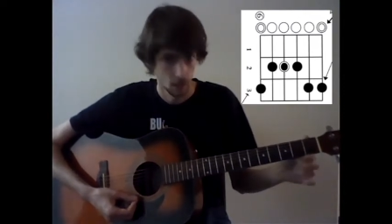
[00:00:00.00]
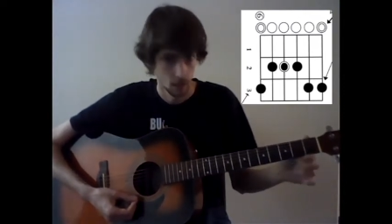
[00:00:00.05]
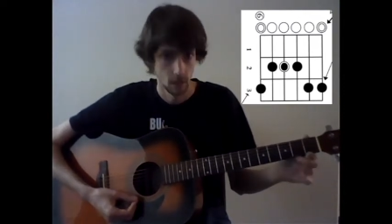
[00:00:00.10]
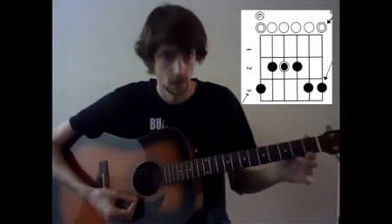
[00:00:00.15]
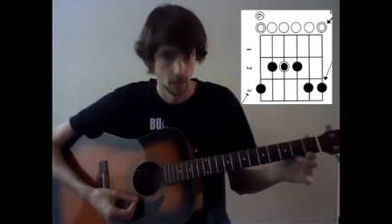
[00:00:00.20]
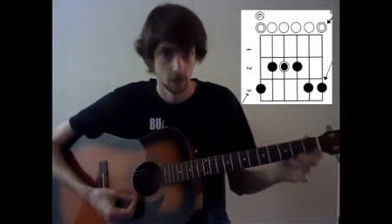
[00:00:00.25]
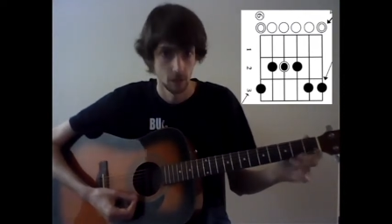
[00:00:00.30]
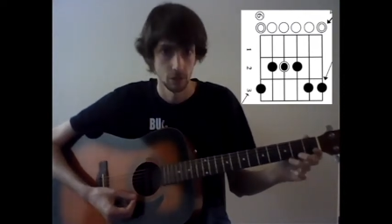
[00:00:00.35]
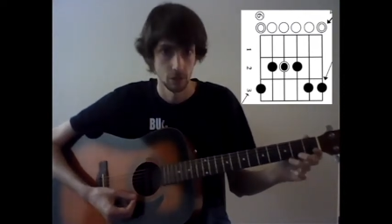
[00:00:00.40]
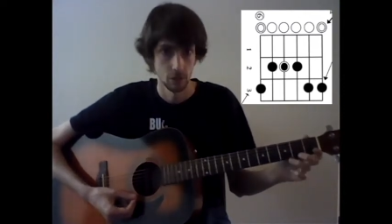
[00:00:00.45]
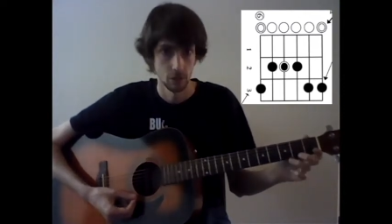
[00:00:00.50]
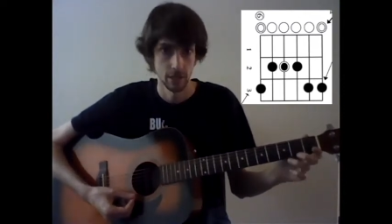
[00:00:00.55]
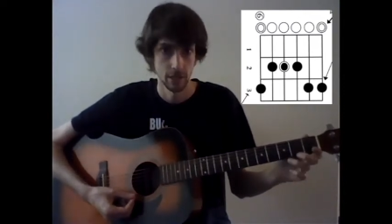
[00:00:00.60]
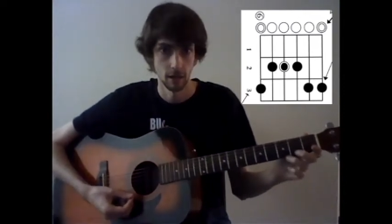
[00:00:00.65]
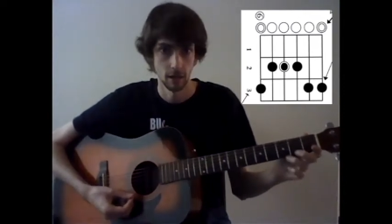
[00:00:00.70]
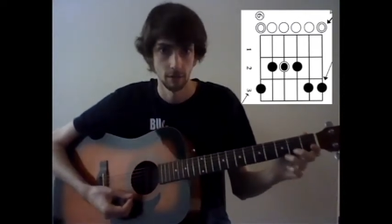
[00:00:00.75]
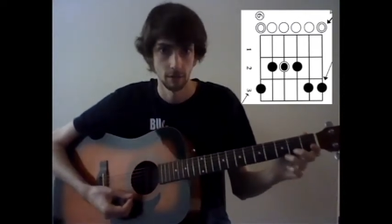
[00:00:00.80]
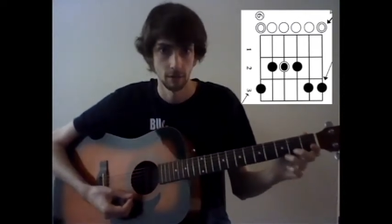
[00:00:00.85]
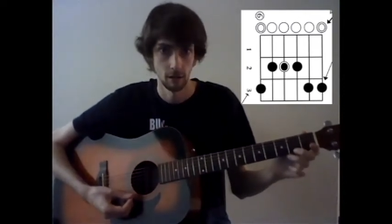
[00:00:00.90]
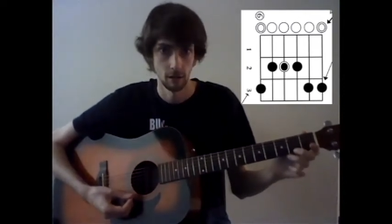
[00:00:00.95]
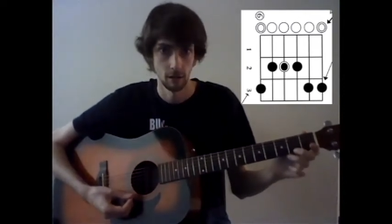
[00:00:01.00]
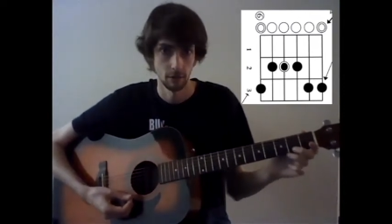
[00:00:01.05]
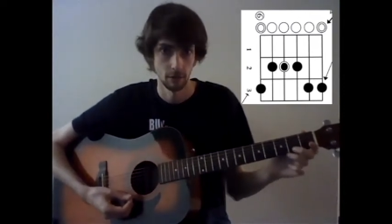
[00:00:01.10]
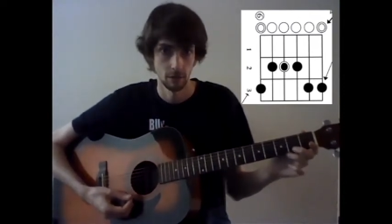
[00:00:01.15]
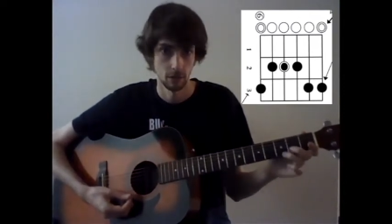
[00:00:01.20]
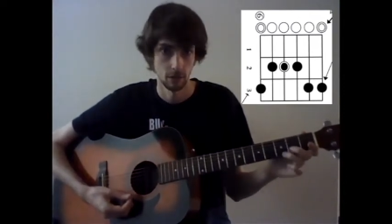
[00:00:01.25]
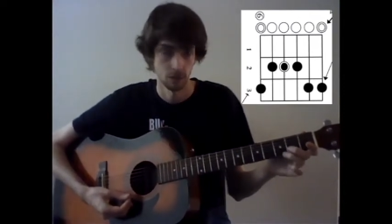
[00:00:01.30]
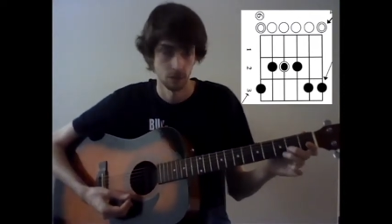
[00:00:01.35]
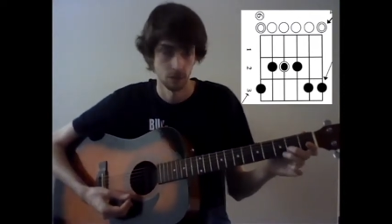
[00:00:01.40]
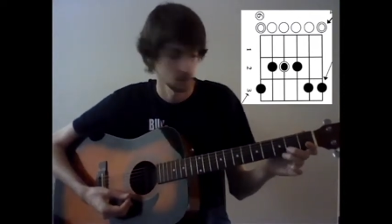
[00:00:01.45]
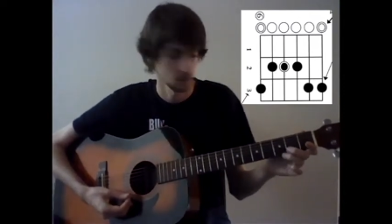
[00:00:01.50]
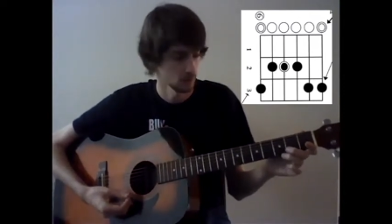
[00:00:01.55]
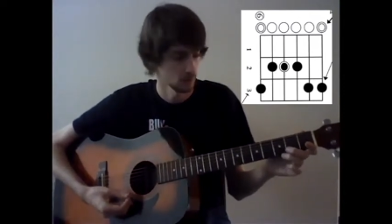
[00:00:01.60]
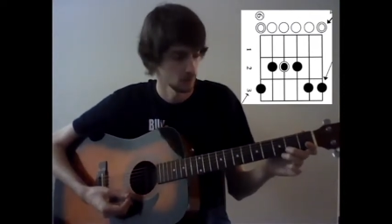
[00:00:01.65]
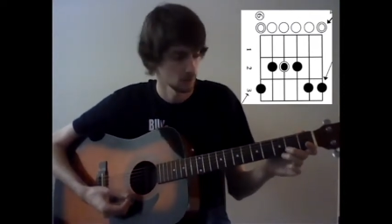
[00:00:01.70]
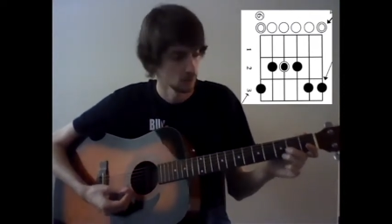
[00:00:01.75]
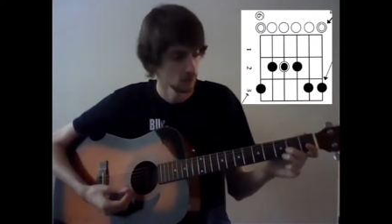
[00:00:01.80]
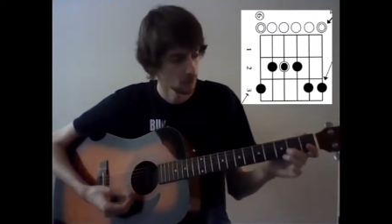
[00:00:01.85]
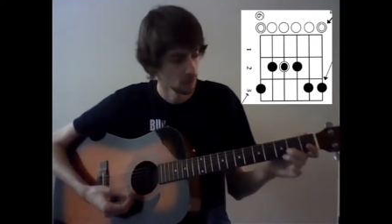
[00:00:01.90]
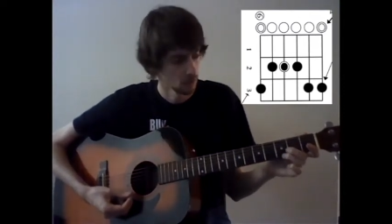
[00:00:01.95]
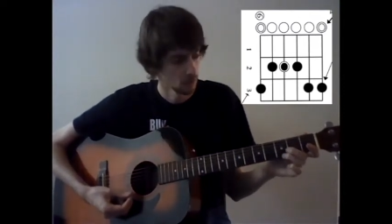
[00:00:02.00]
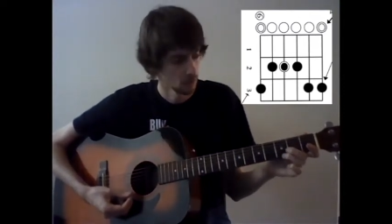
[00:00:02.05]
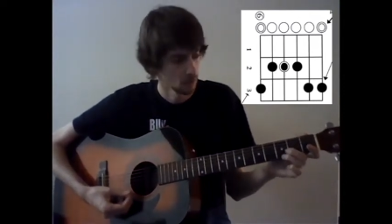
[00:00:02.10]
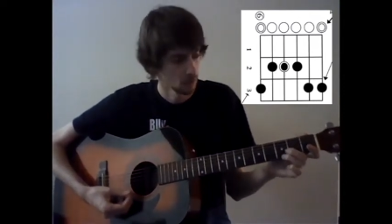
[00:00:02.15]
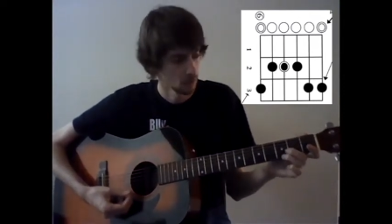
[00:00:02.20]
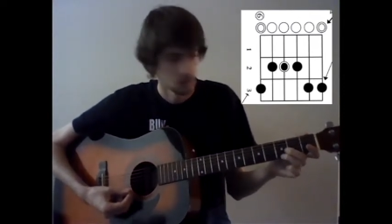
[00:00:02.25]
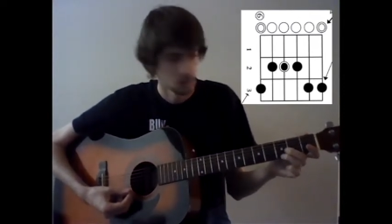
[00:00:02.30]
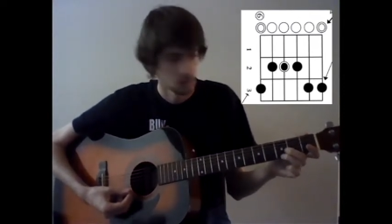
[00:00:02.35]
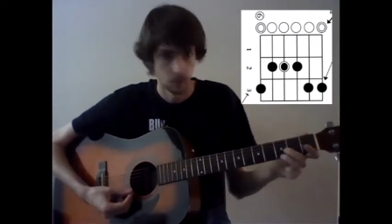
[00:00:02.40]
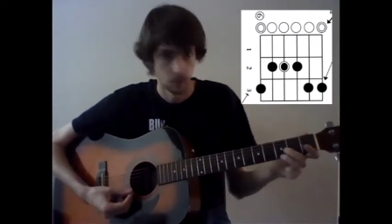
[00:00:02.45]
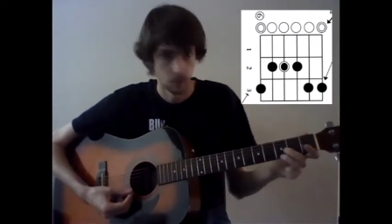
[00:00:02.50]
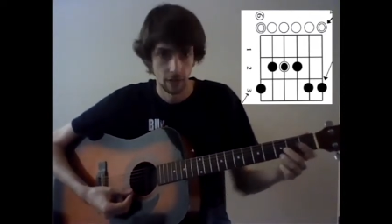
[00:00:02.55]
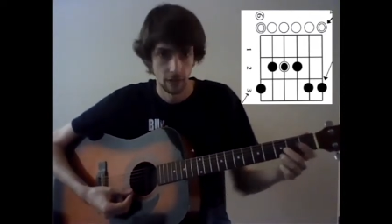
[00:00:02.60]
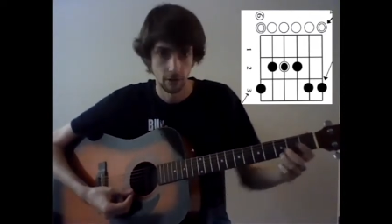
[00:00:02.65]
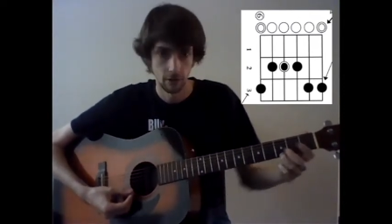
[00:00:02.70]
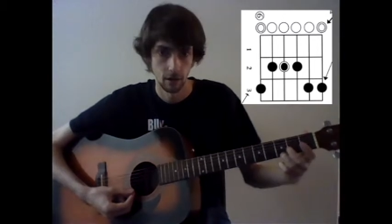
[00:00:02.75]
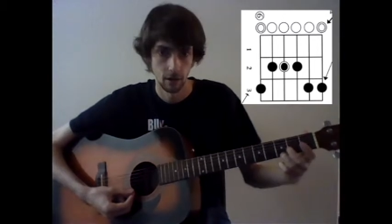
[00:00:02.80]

just like our very first string too, we have our